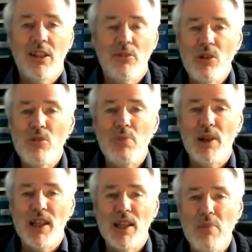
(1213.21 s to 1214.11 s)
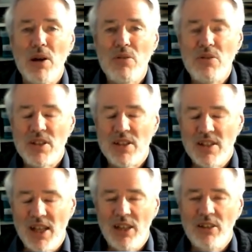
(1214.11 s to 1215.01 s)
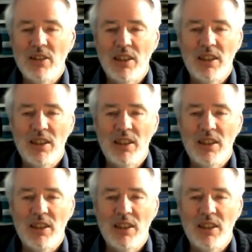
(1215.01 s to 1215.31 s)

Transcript: role-playing mode now